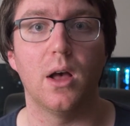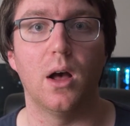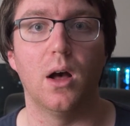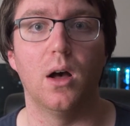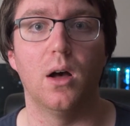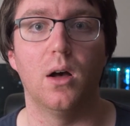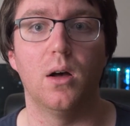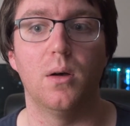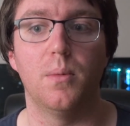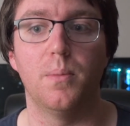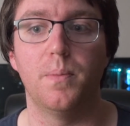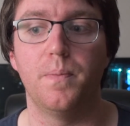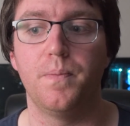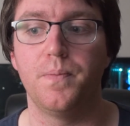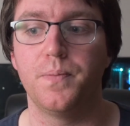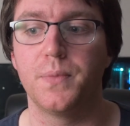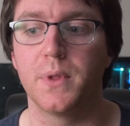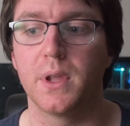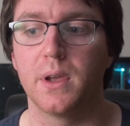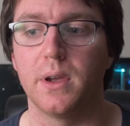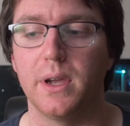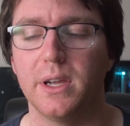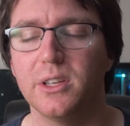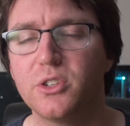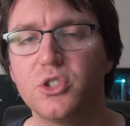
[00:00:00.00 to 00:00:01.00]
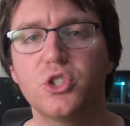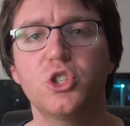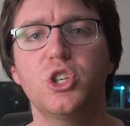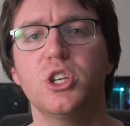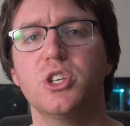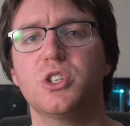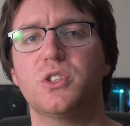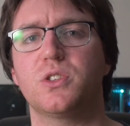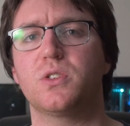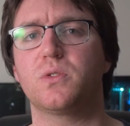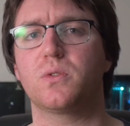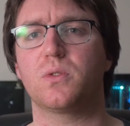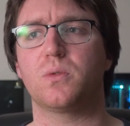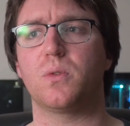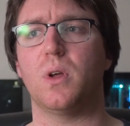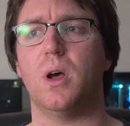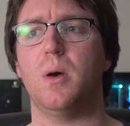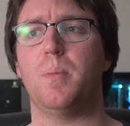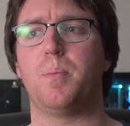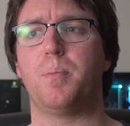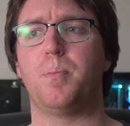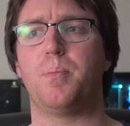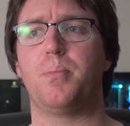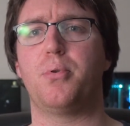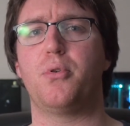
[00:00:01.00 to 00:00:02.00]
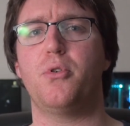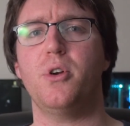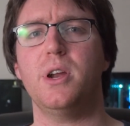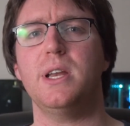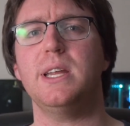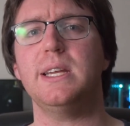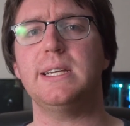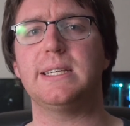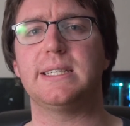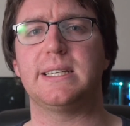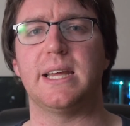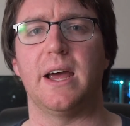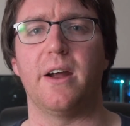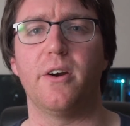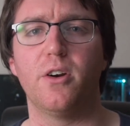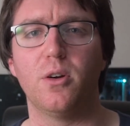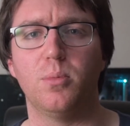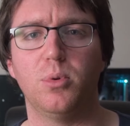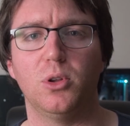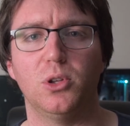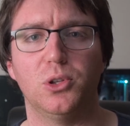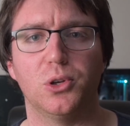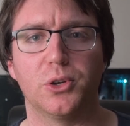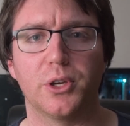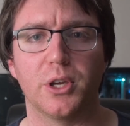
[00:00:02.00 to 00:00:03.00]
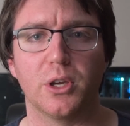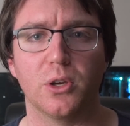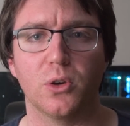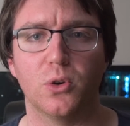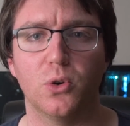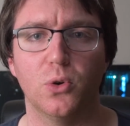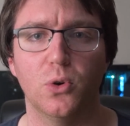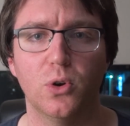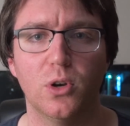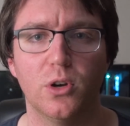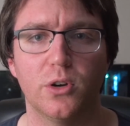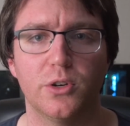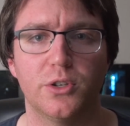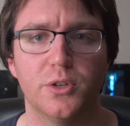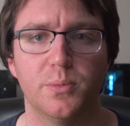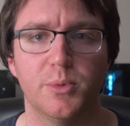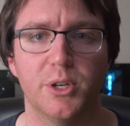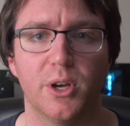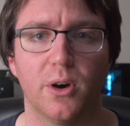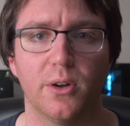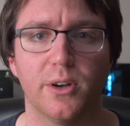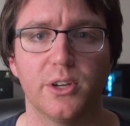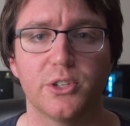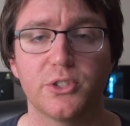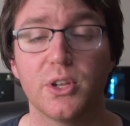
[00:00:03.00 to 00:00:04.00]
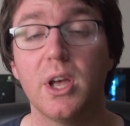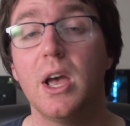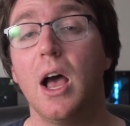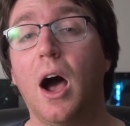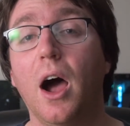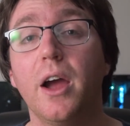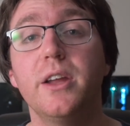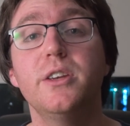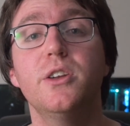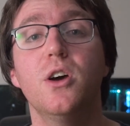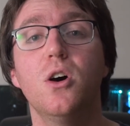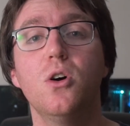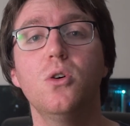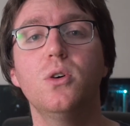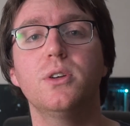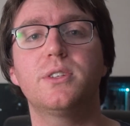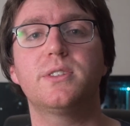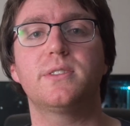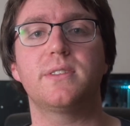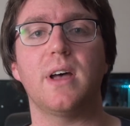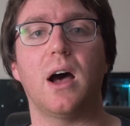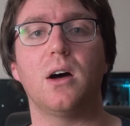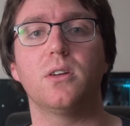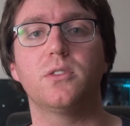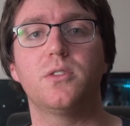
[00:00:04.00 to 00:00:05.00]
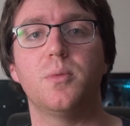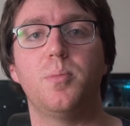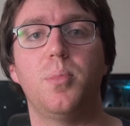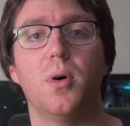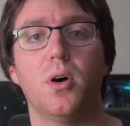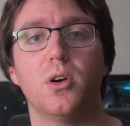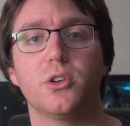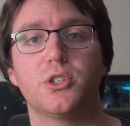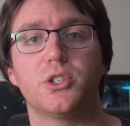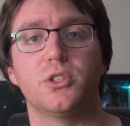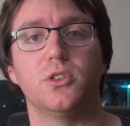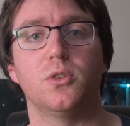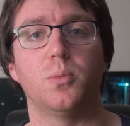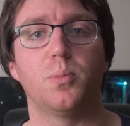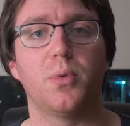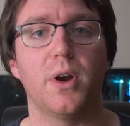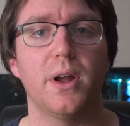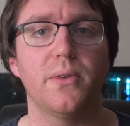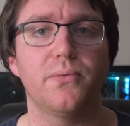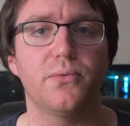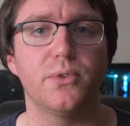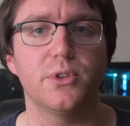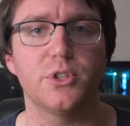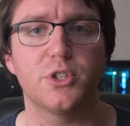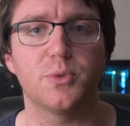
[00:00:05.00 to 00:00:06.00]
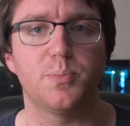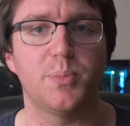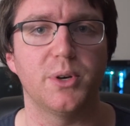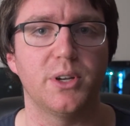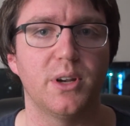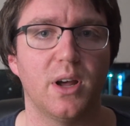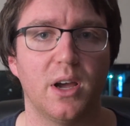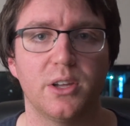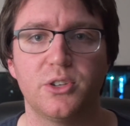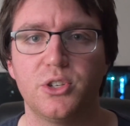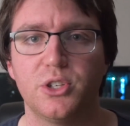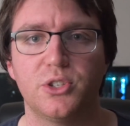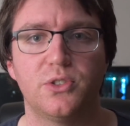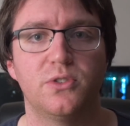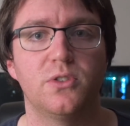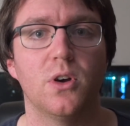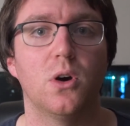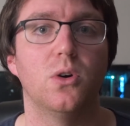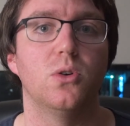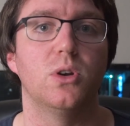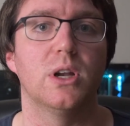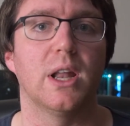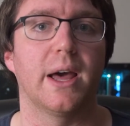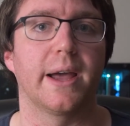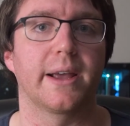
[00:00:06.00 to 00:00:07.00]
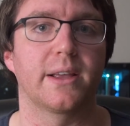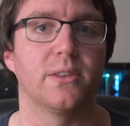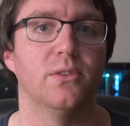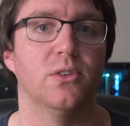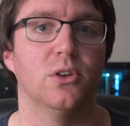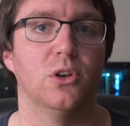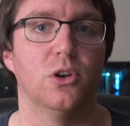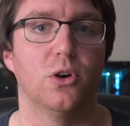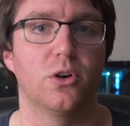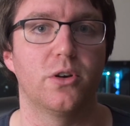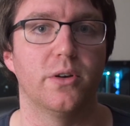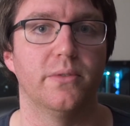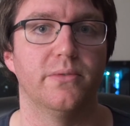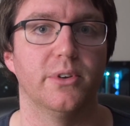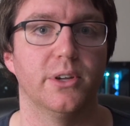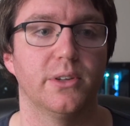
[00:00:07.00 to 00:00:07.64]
Um, it's just a pretty terrible looking cooler to be honest. I know it's down to personal preference, but I just don't like the look of